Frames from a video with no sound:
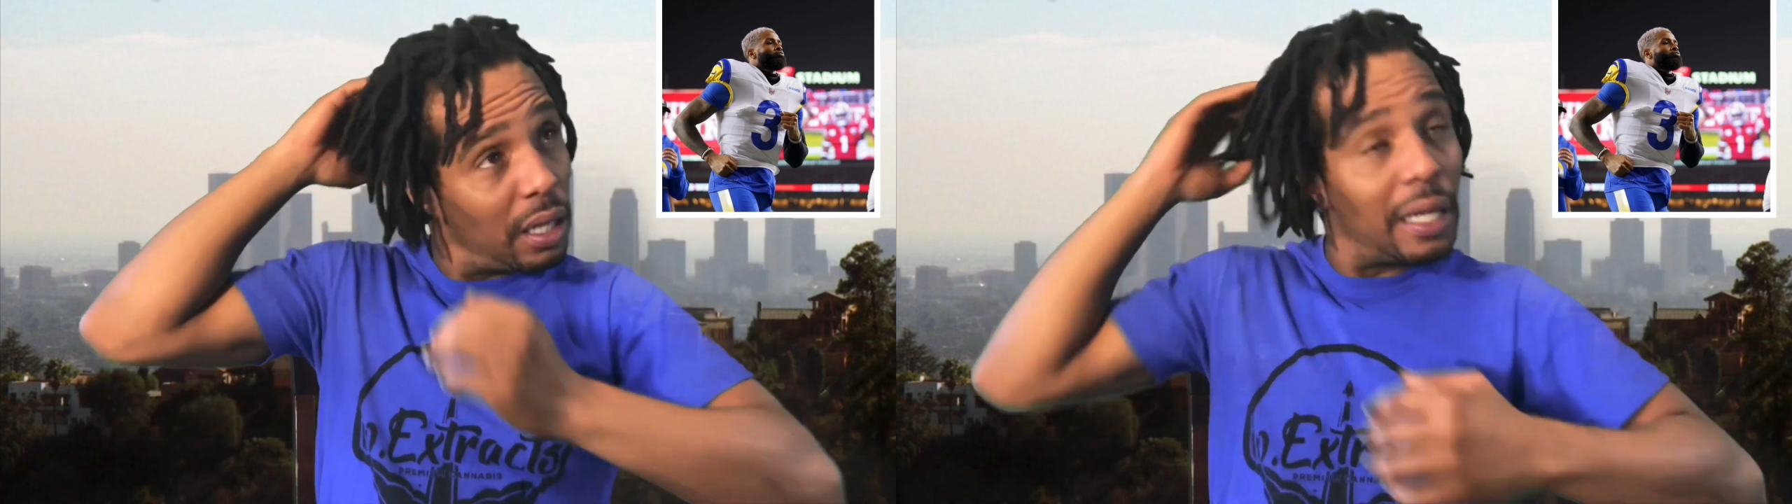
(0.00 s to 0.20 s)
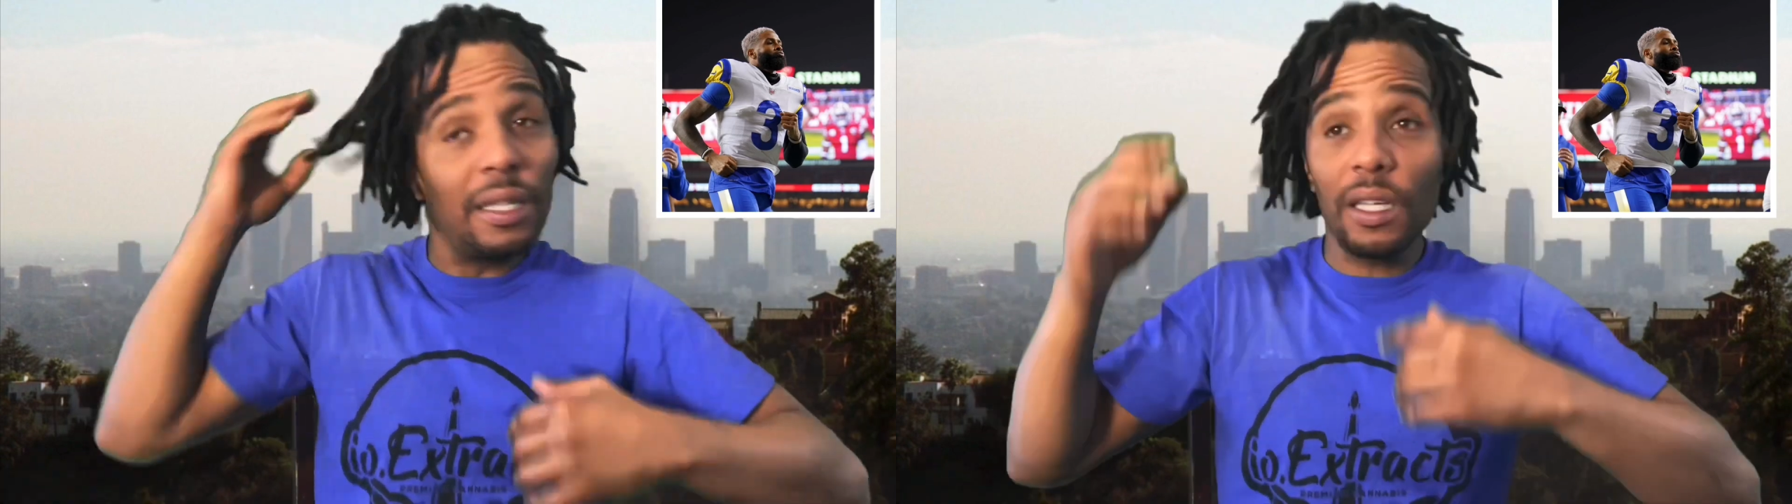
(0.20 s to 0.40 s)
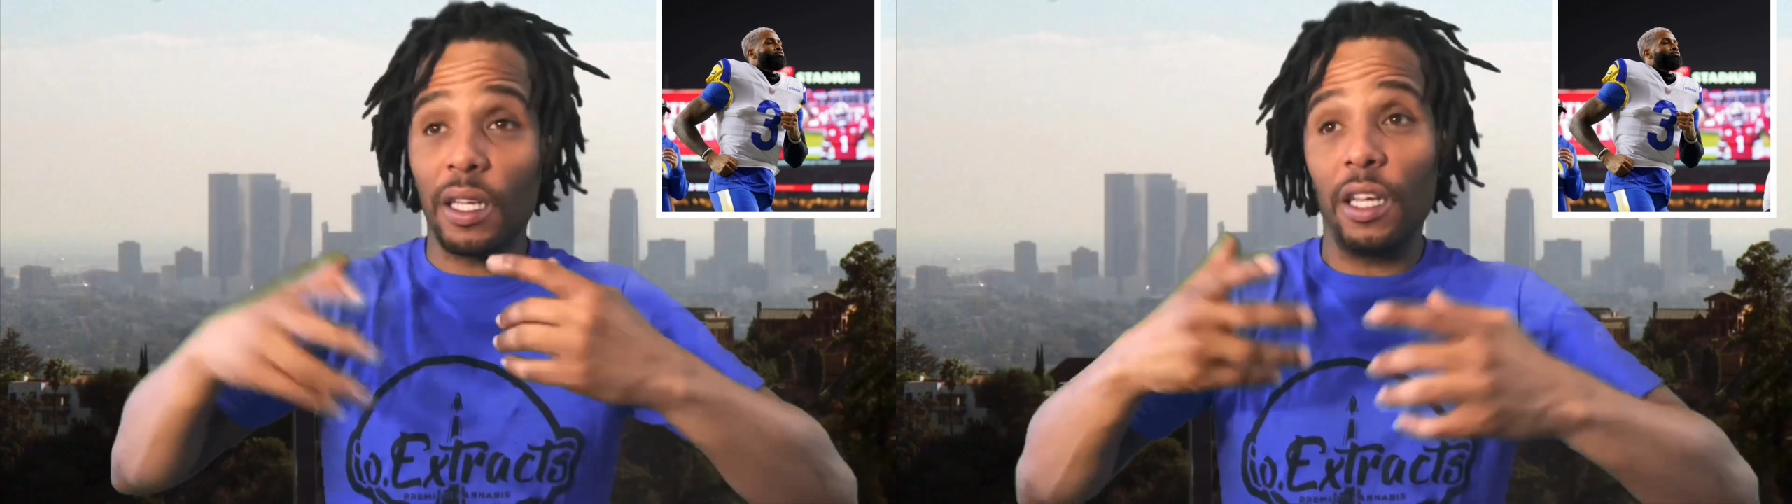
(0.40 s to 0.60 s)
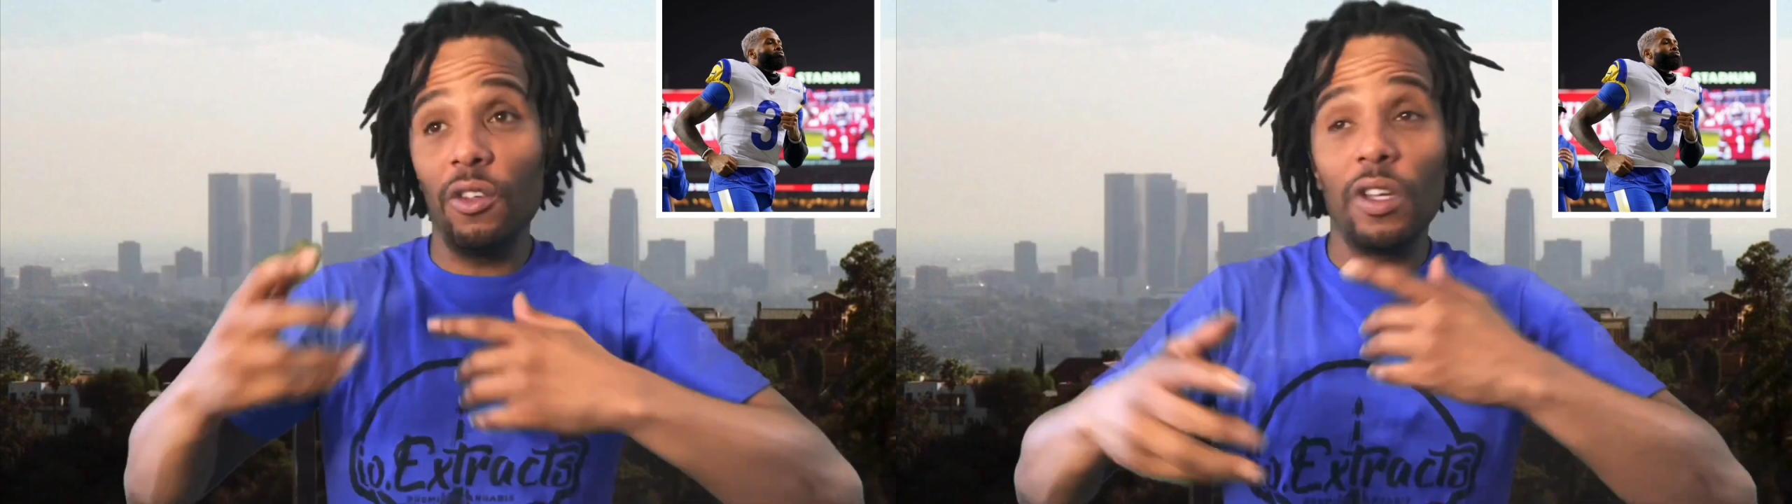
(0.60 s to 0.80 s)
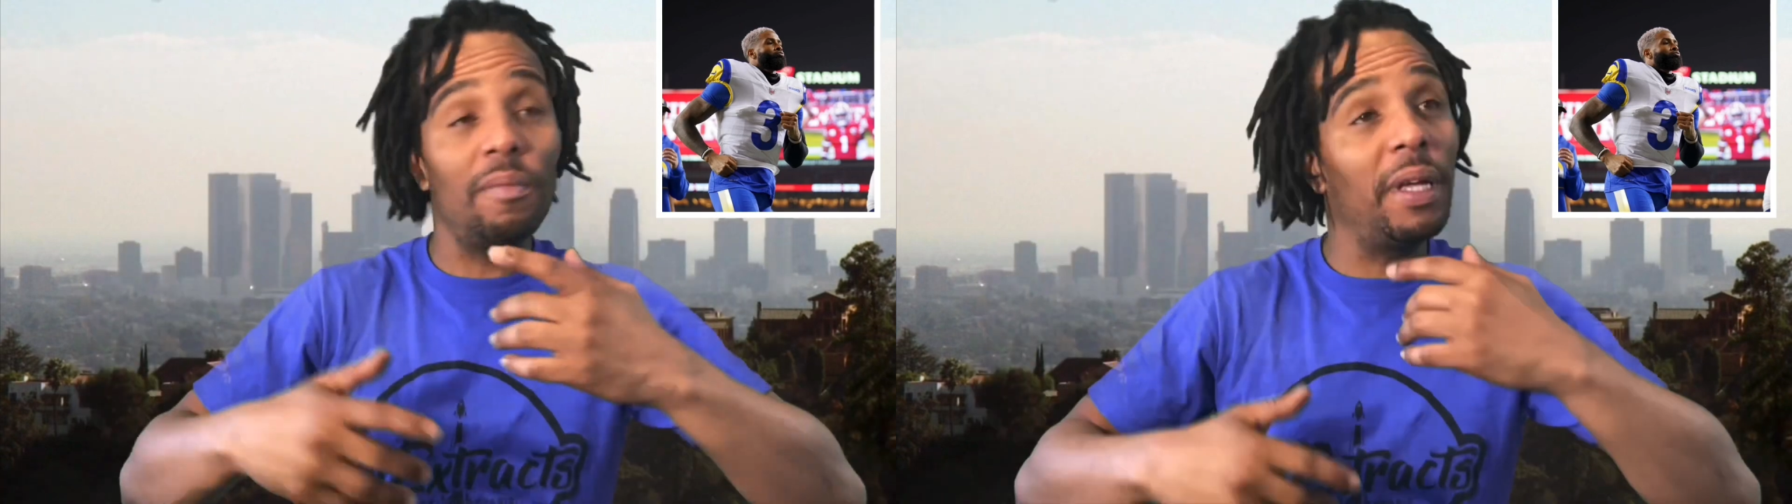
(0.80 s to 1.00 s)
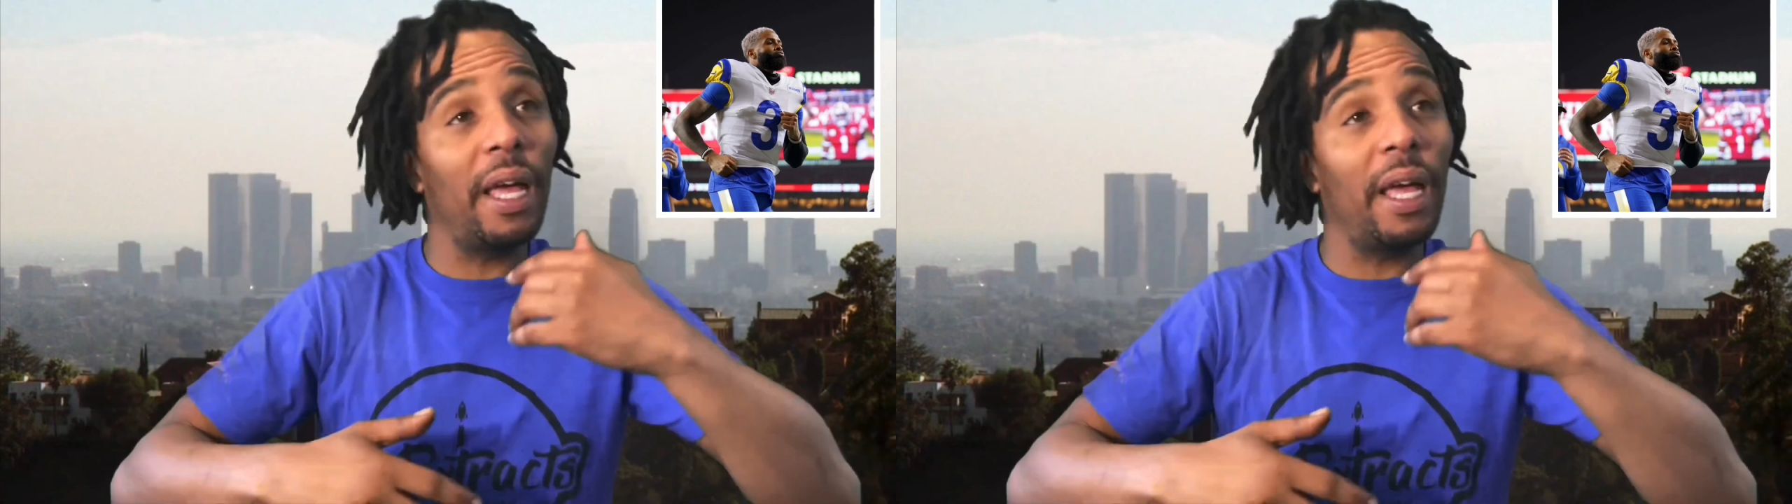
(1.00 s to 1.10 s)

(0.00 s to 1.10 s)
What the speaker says: Nigga, can you give me